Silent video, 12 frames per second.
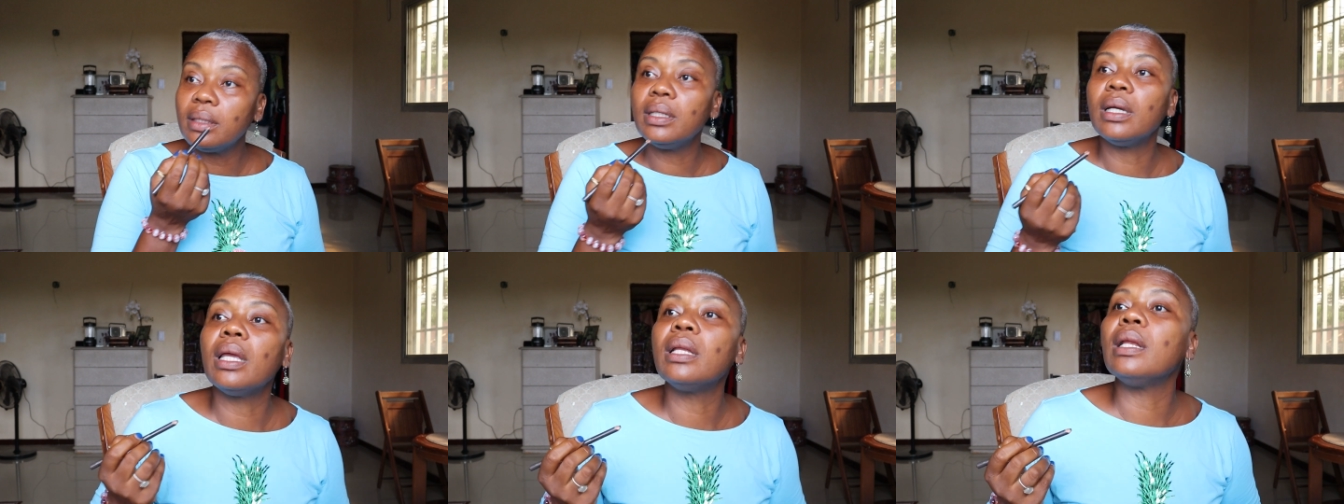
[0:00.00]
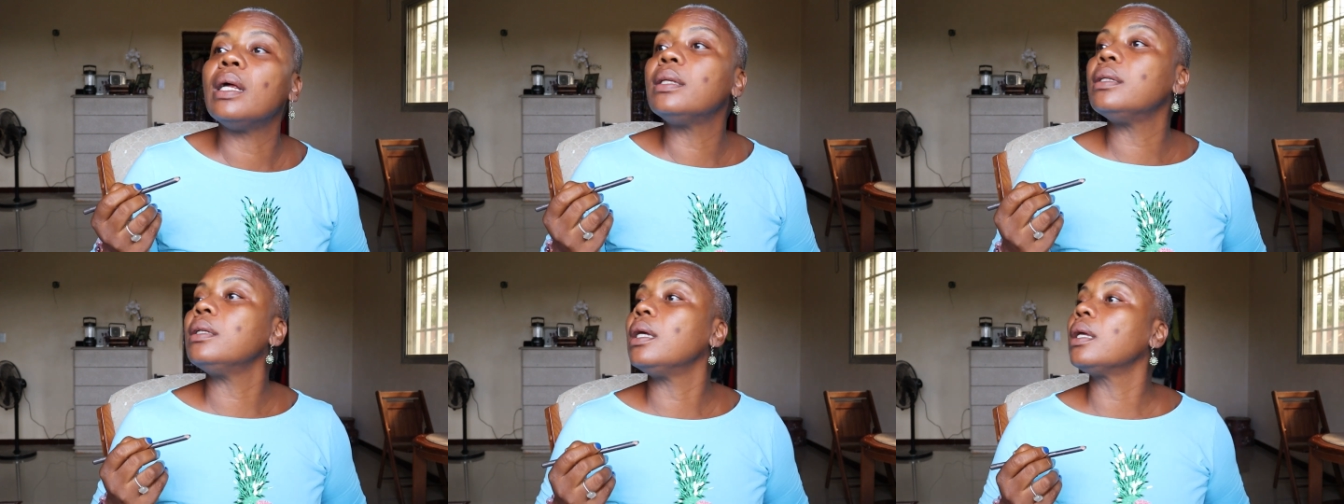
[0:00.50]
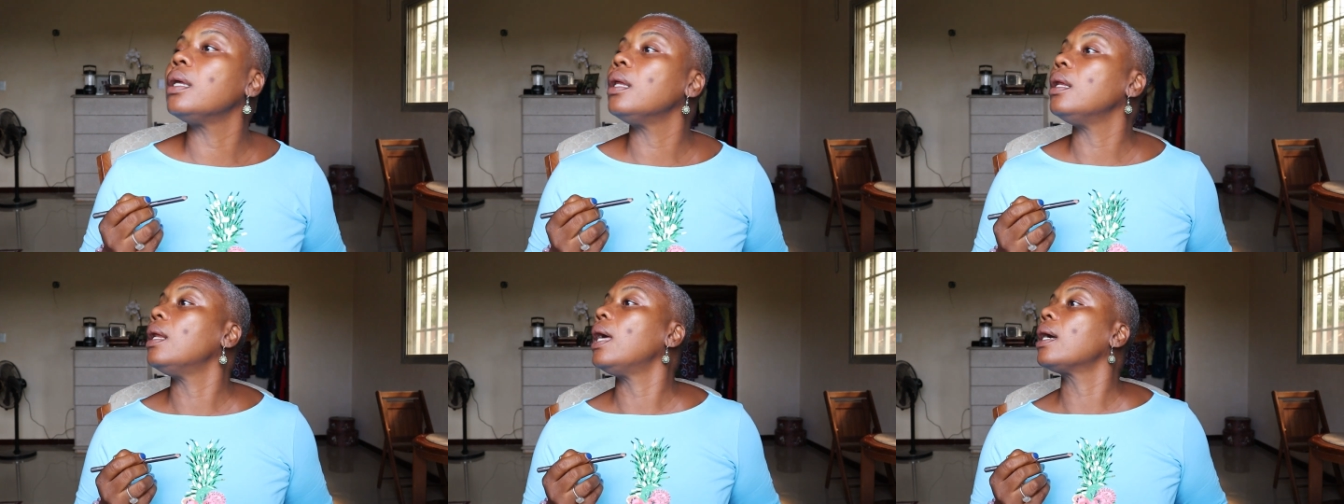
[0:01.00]
think I get I
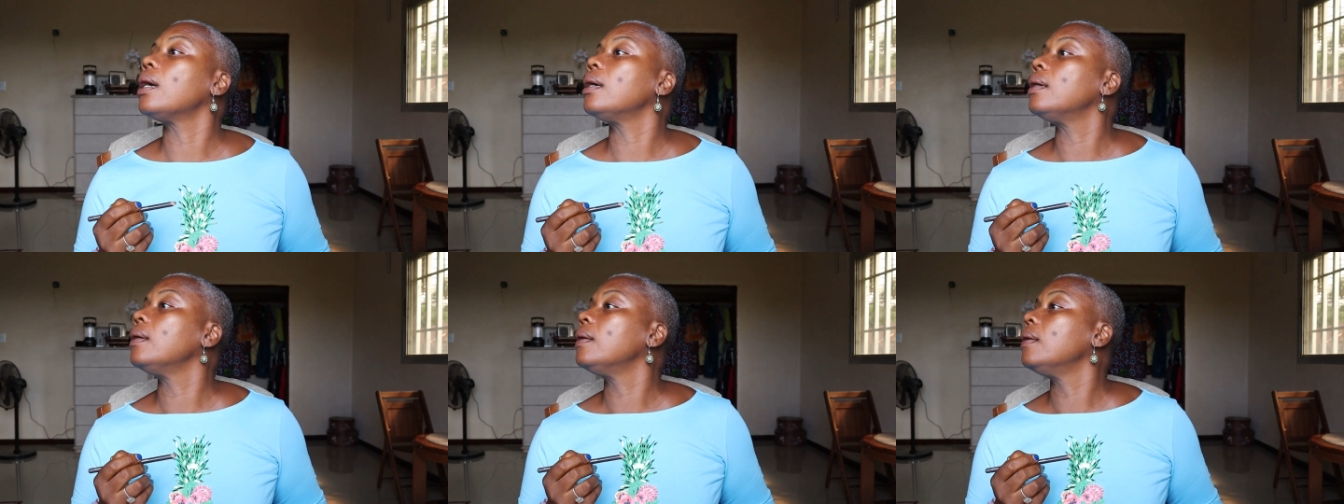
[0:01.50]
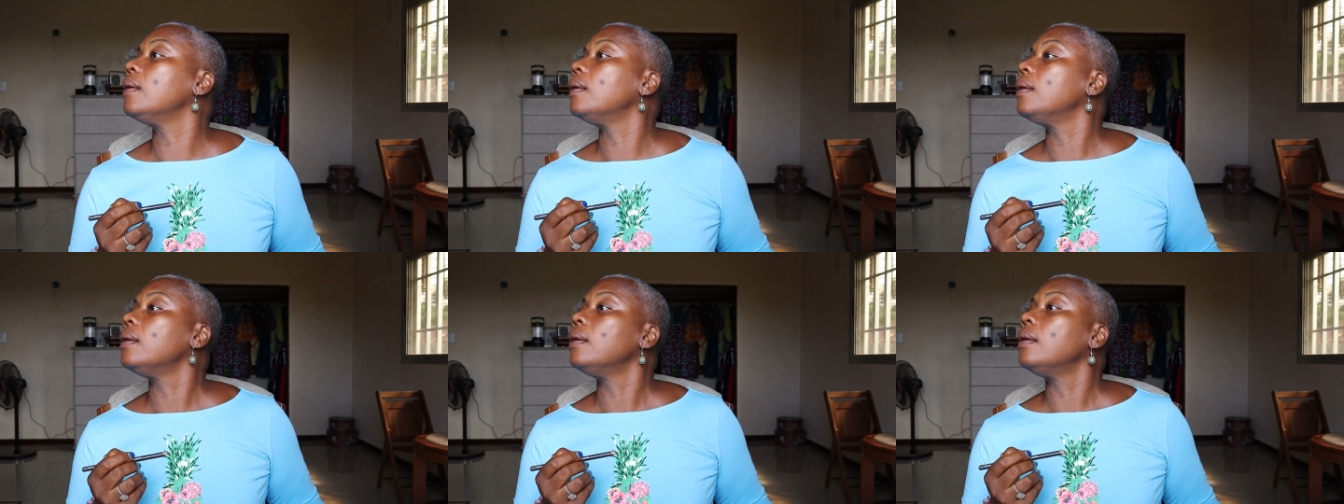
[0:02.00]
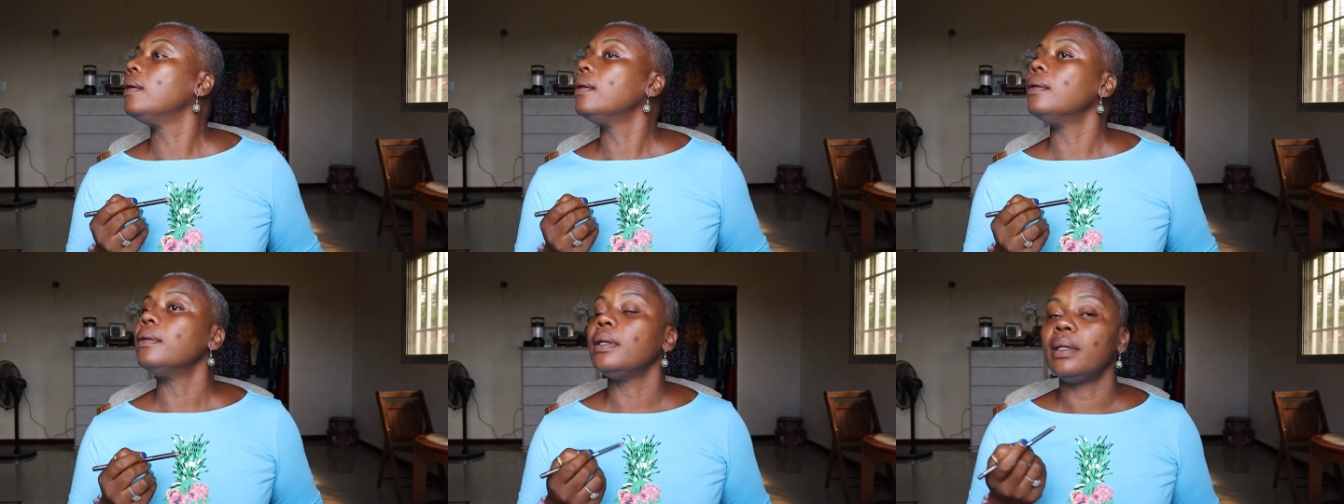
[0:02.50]
think I
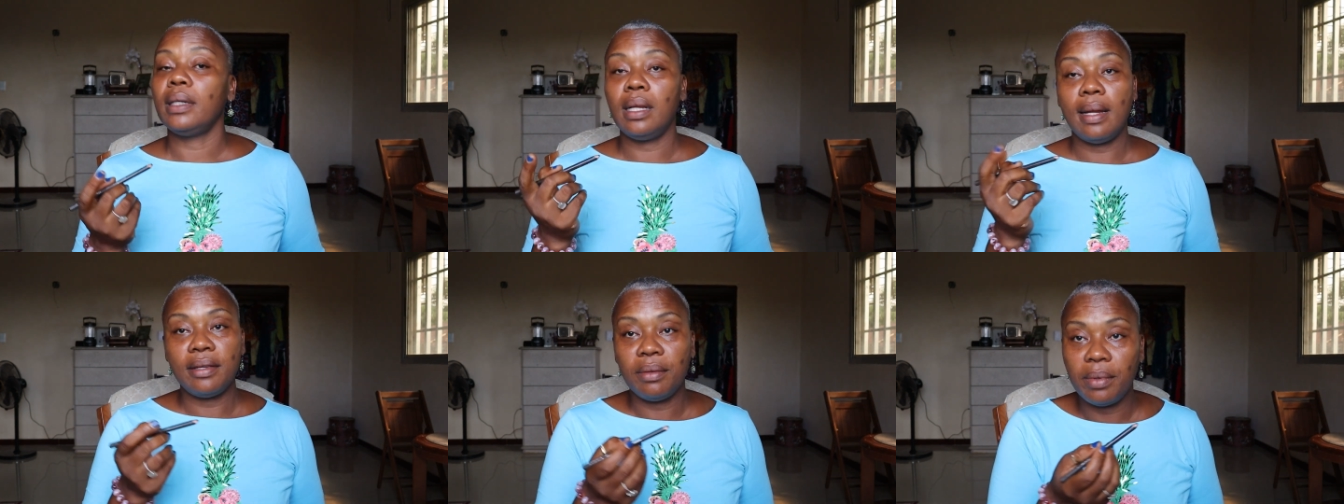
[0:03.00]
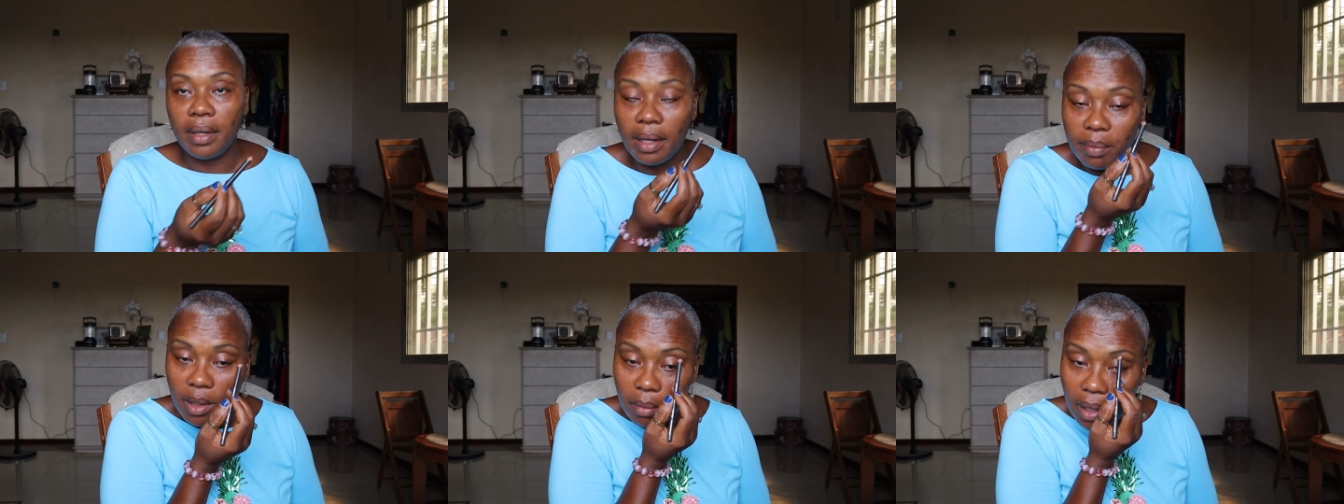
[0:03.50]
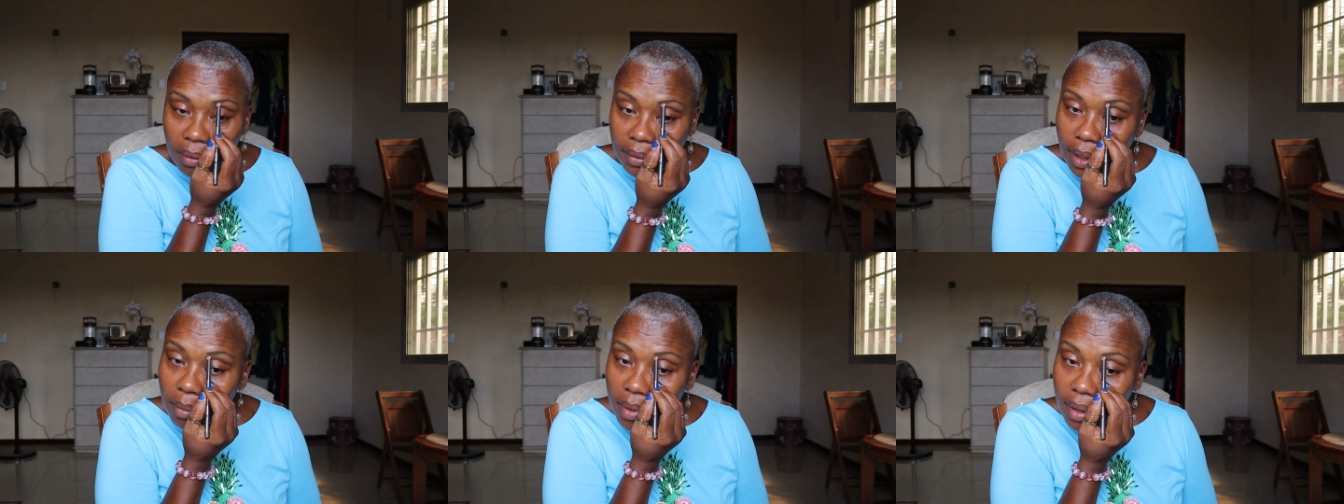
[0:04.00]
back. Well, Elijah will help them out
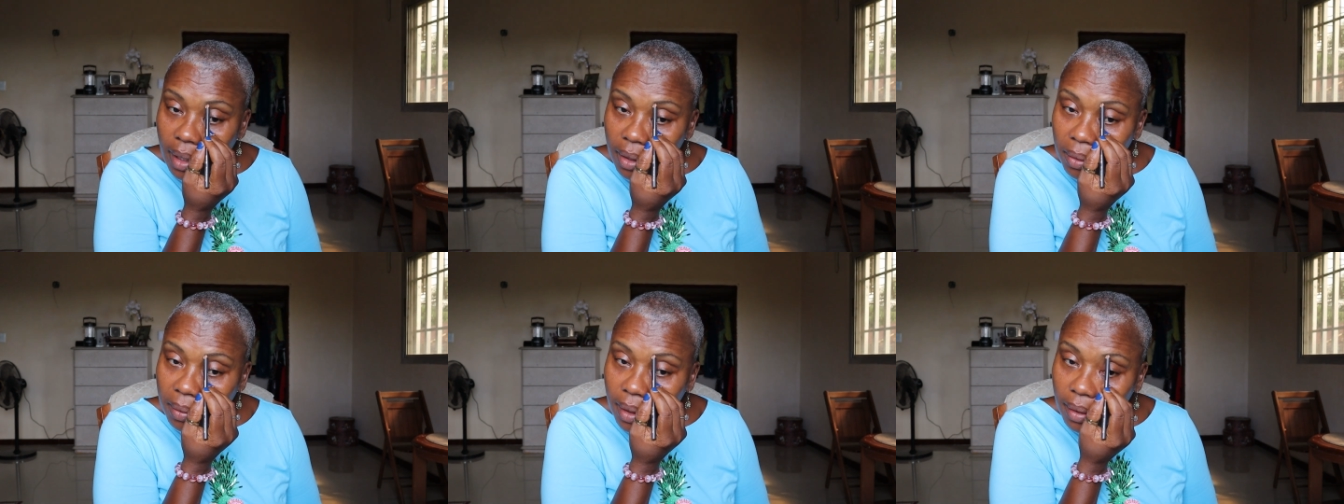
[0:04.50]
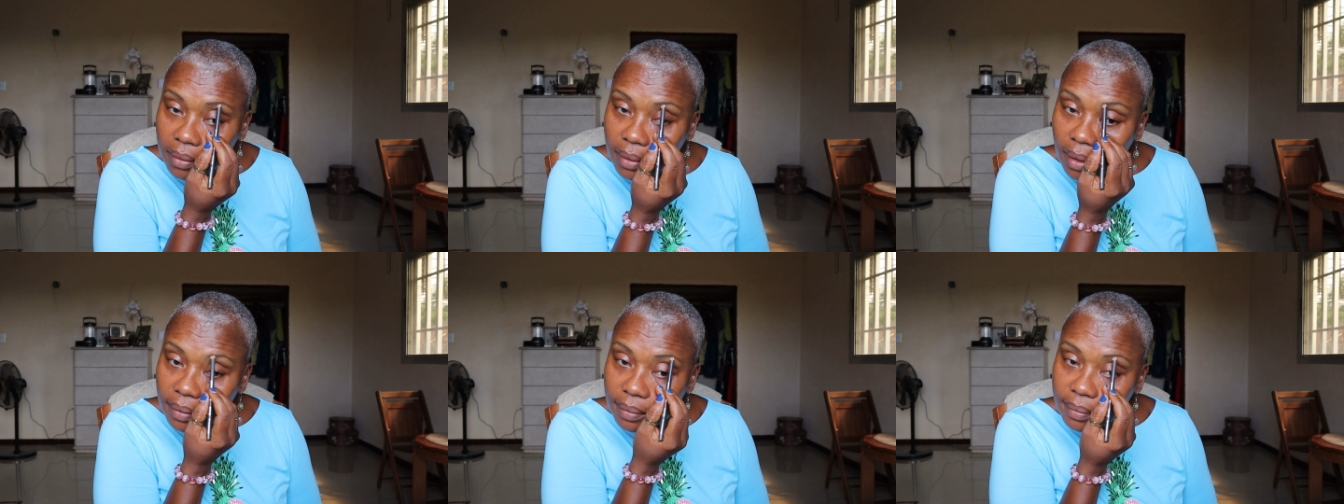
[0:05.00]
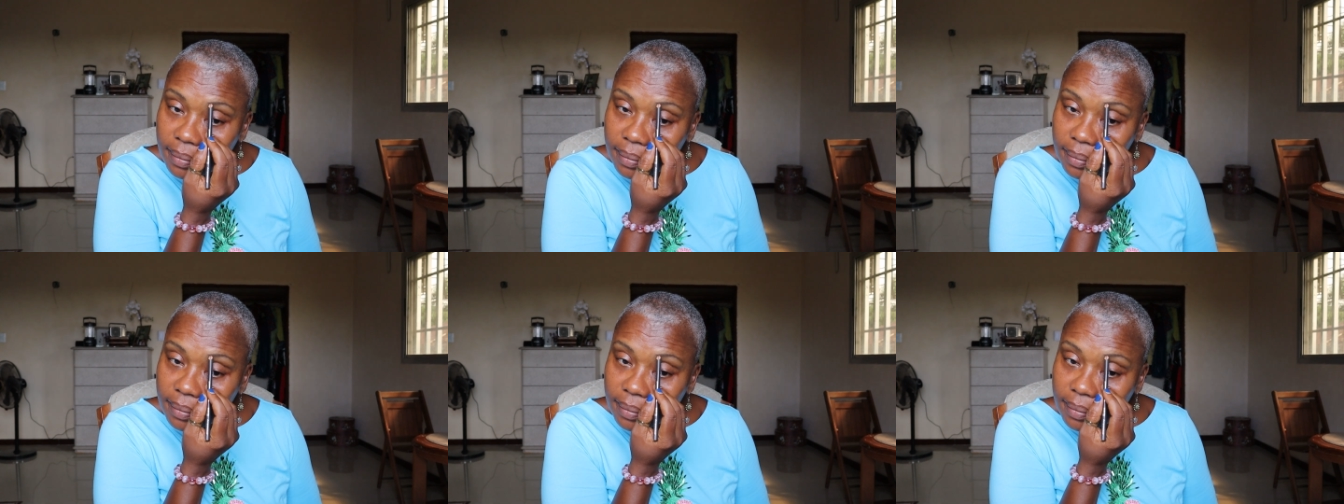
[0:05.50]
now. They are going outside.